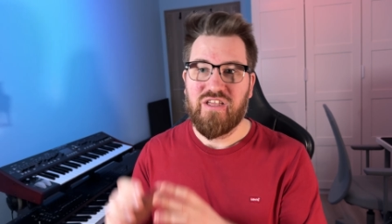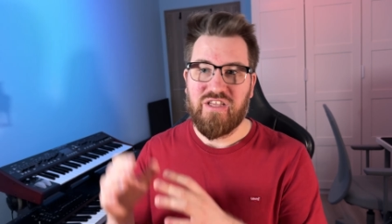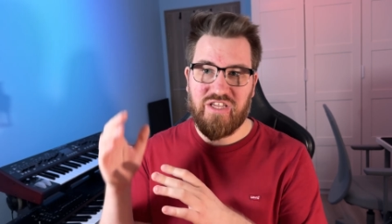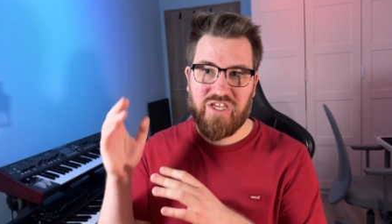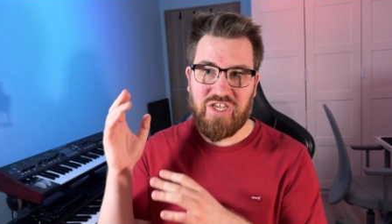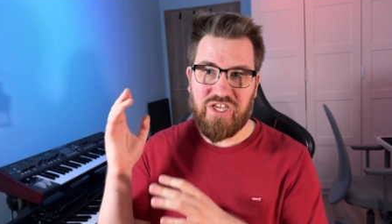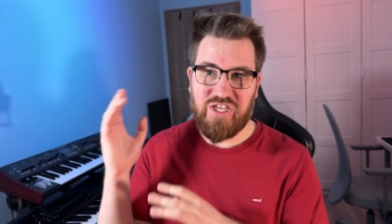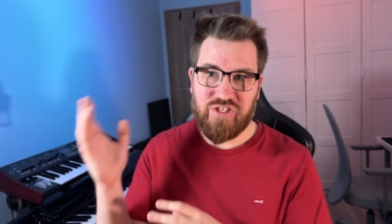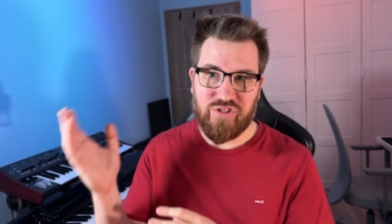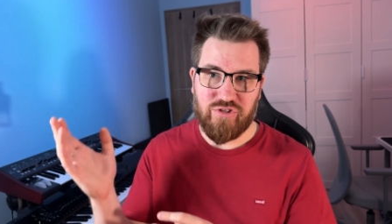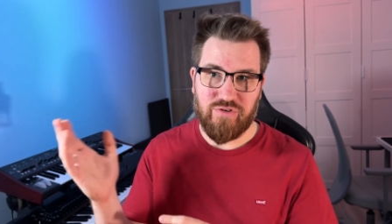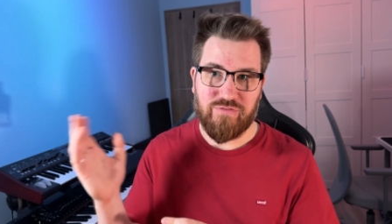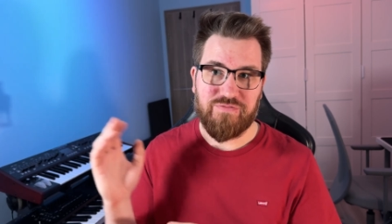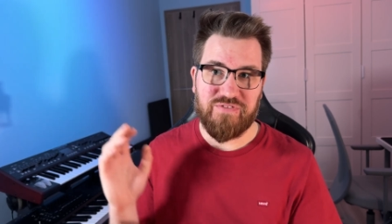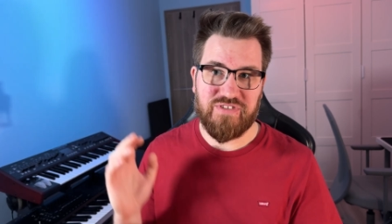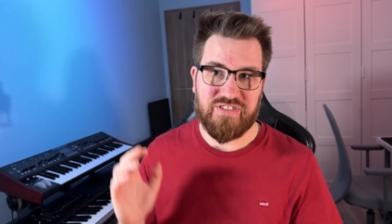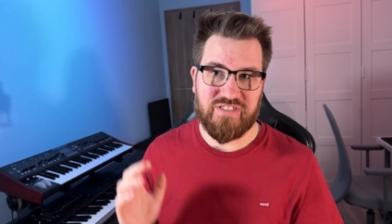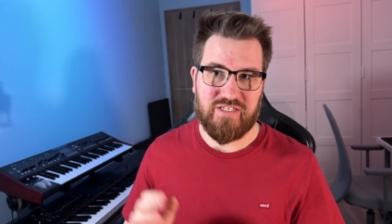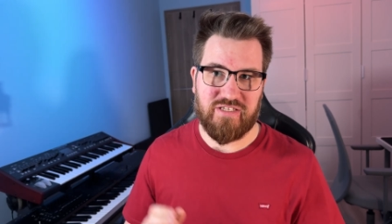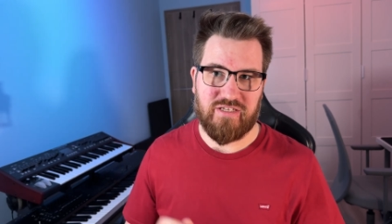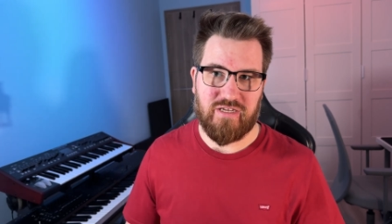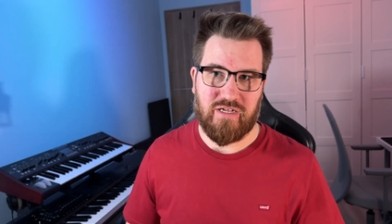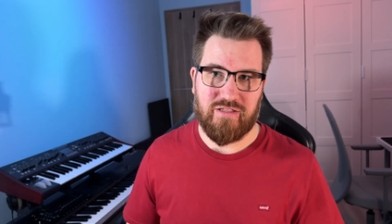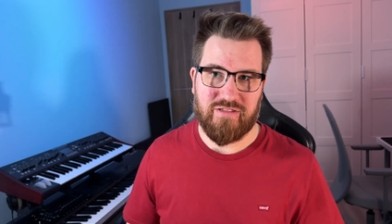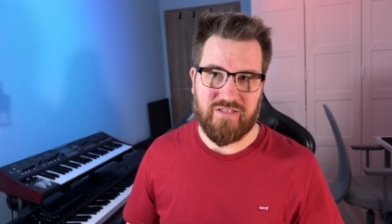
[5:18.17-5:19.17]
into
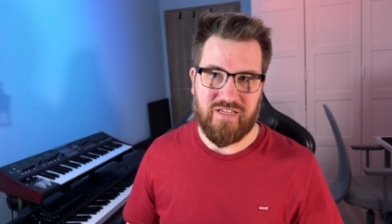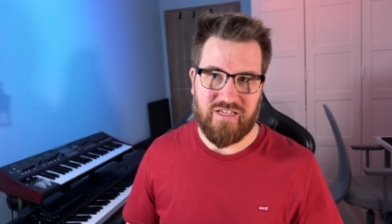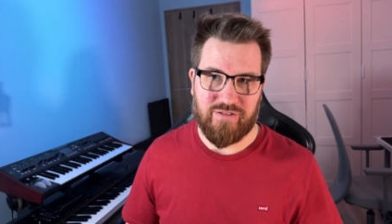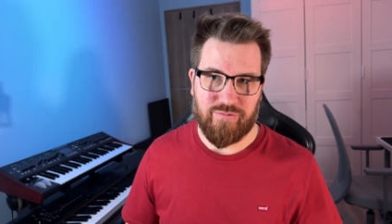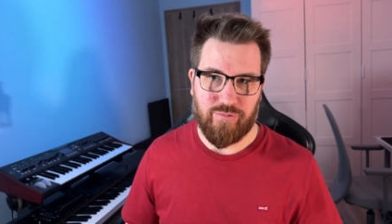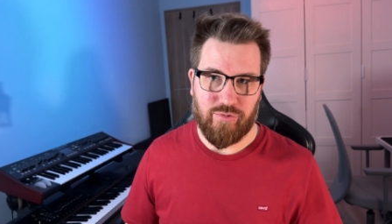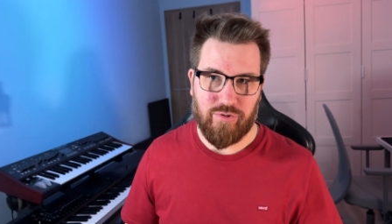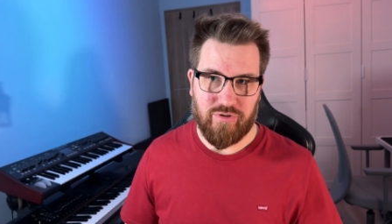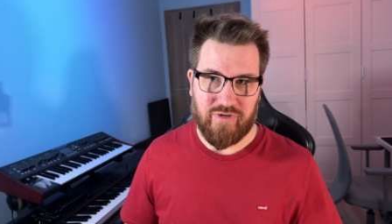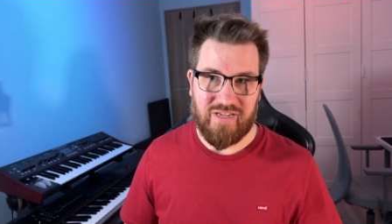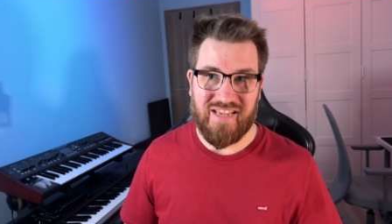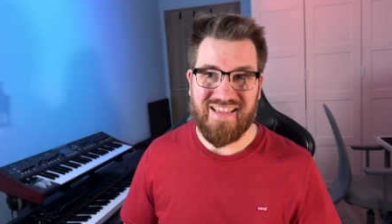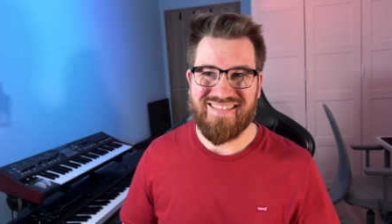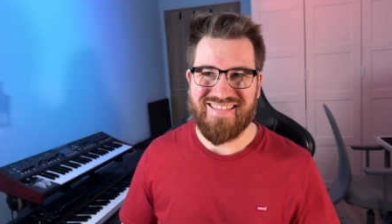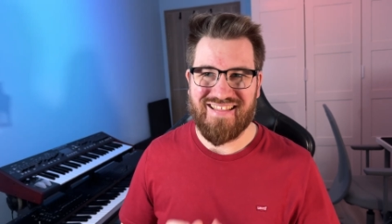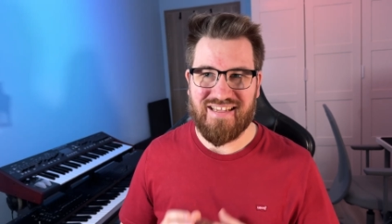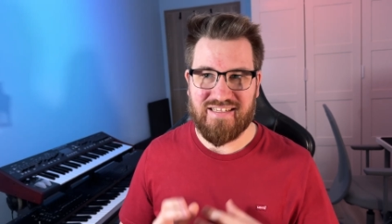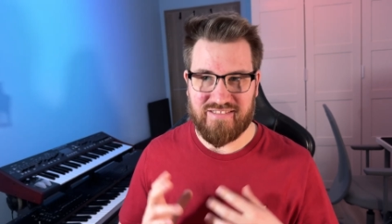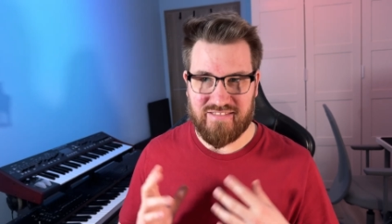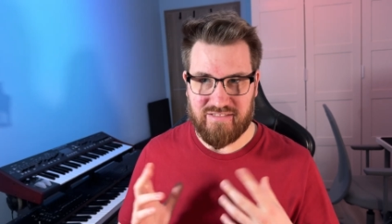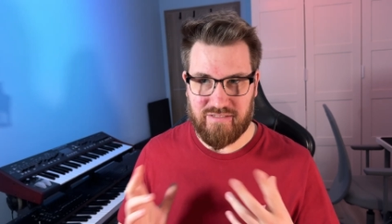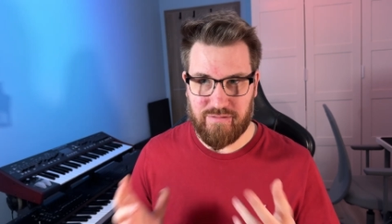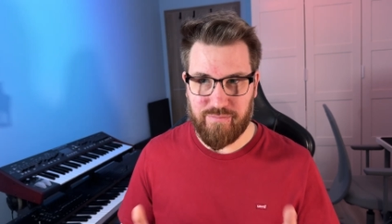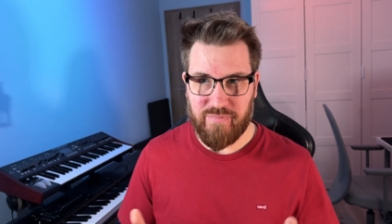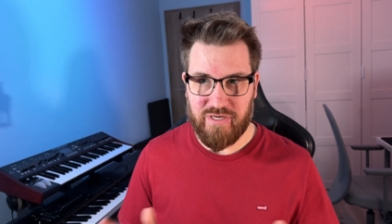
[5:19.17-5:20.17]
physical network, and
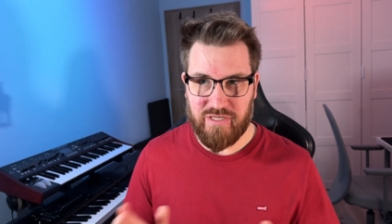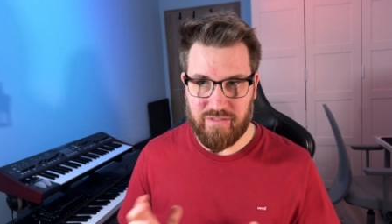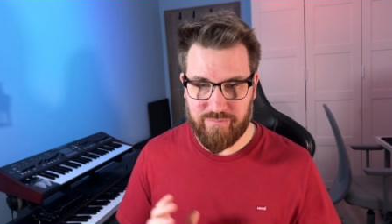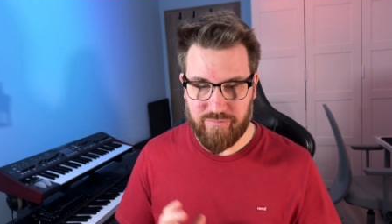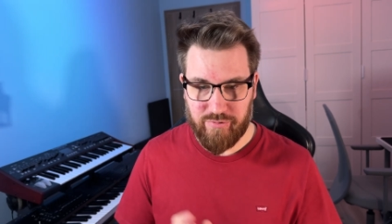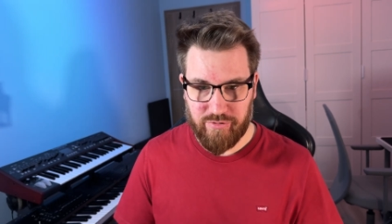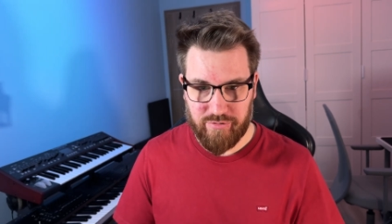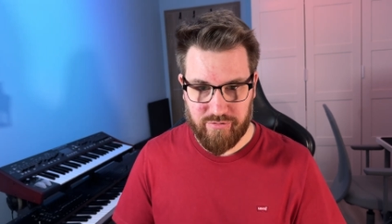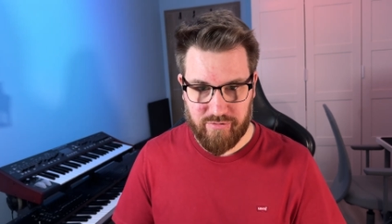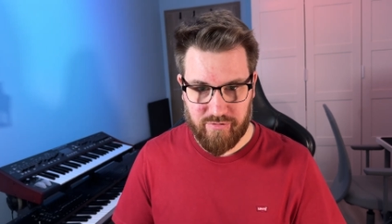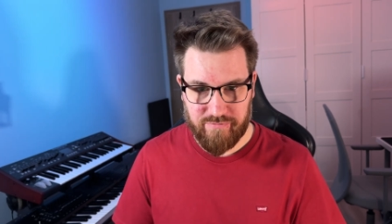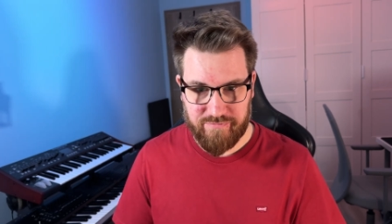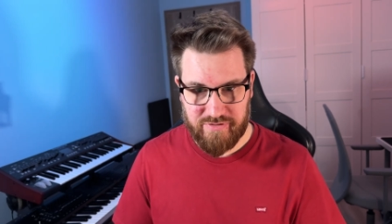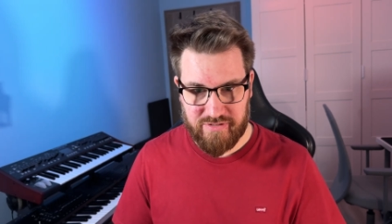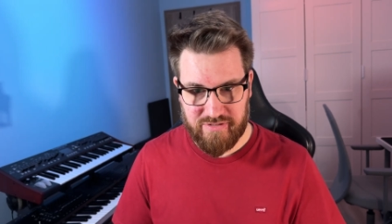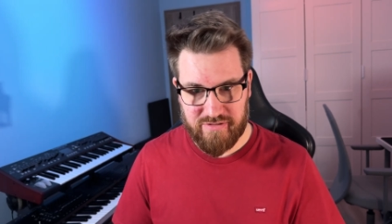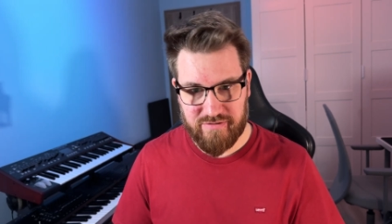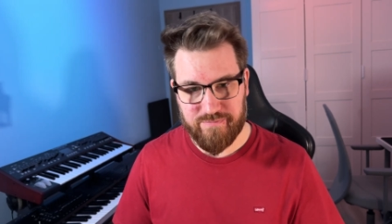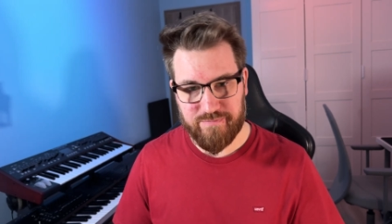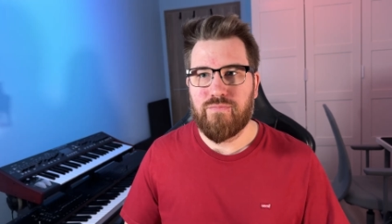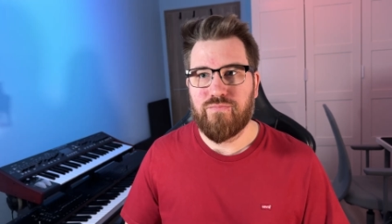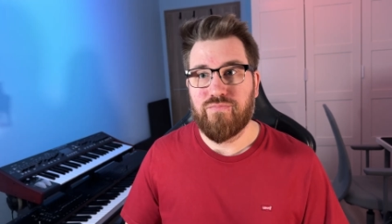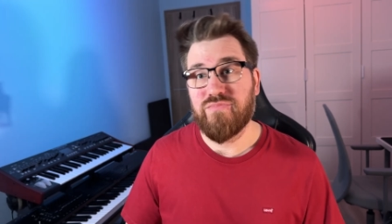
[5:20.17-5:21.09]
that's the main point of it.